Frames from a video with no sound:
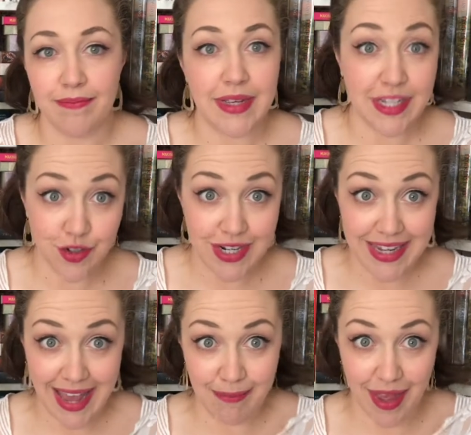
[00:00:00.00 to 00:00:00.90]
history
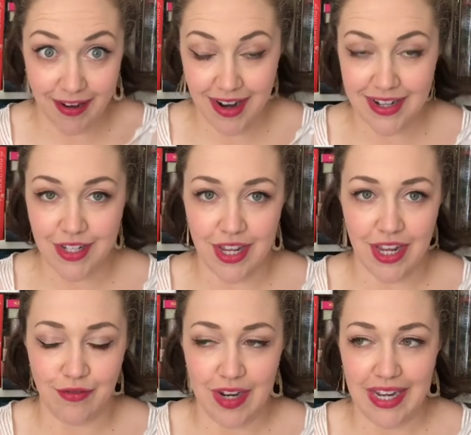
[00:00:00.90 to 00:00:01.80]
and background, so you
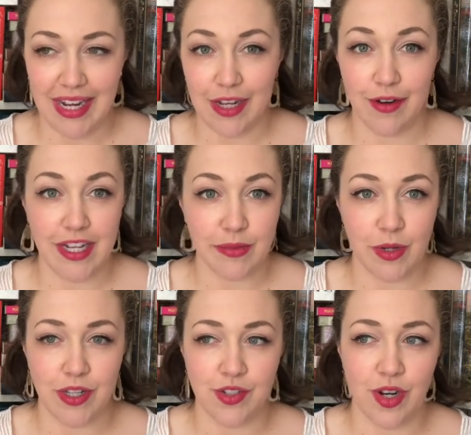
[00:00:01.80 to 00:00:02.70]
can really get a grasp on
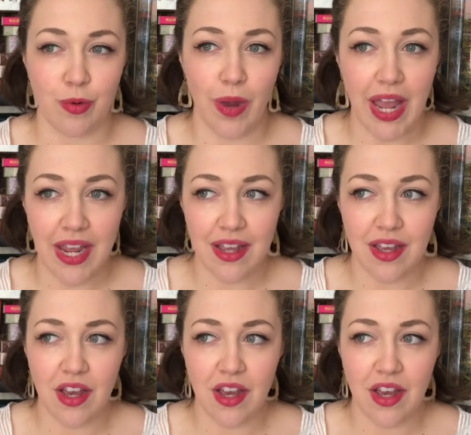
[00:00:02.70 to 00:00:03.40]
her straight away.